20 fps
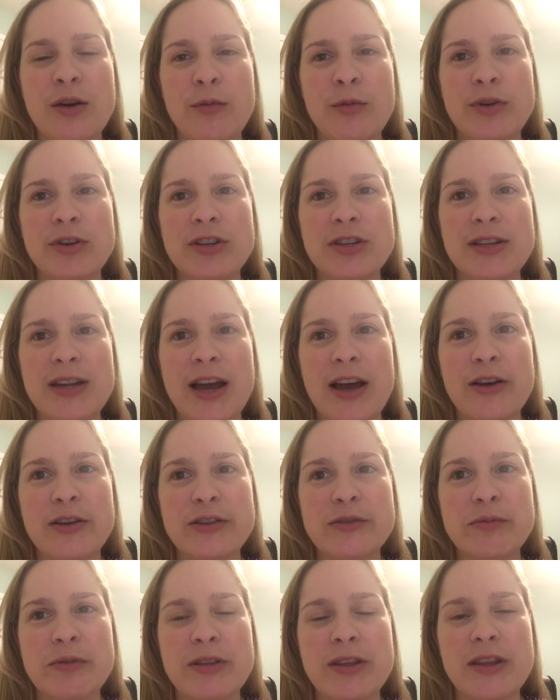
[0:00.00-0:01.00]
which is
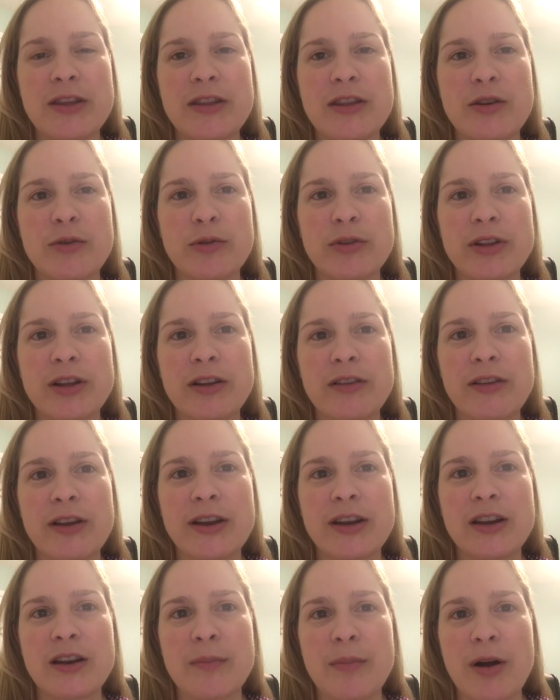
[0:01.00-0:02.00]
housed within the North
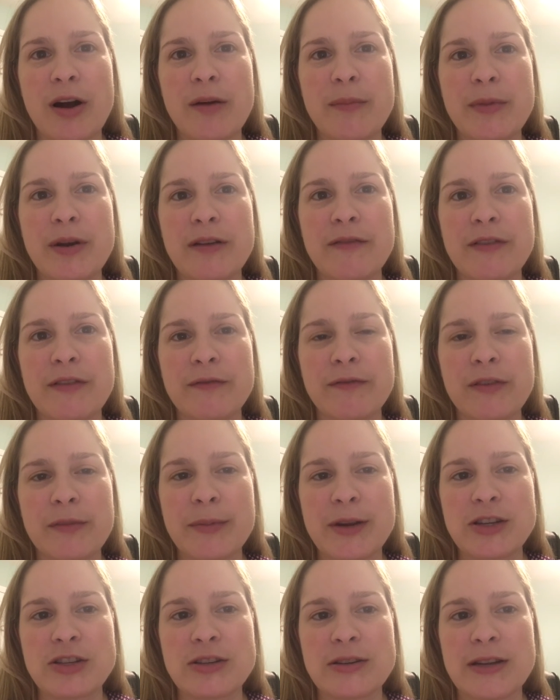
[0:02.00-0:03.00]
Carolina Department of
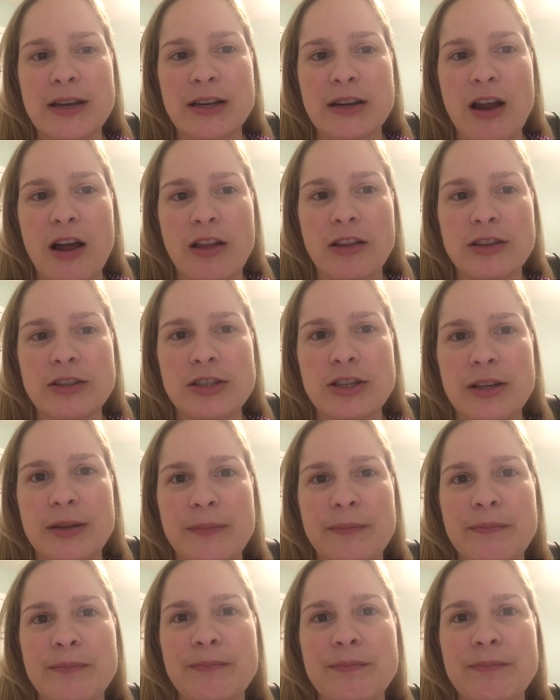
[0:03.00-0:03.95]
Information Technology.